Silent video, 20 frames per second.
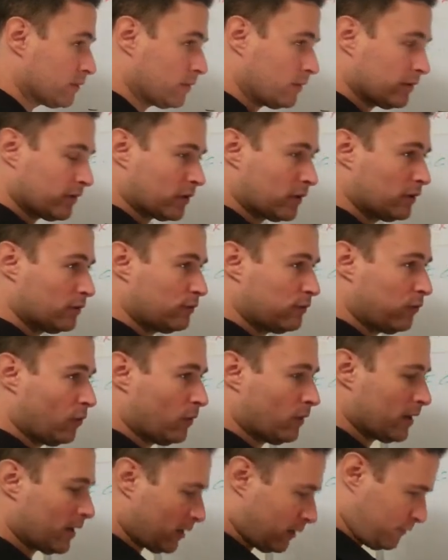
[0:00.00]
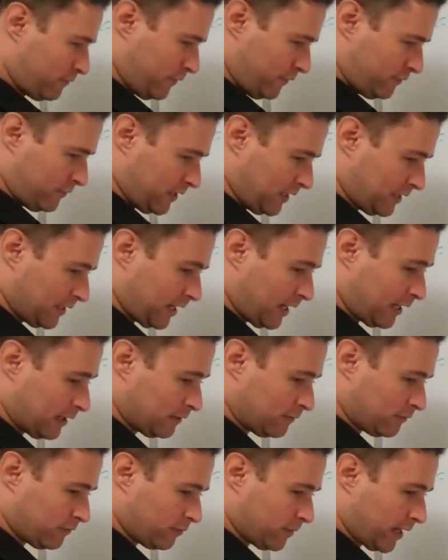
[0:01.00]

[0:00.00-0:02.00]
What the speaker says: Well, if I go 4 and I go 15 down from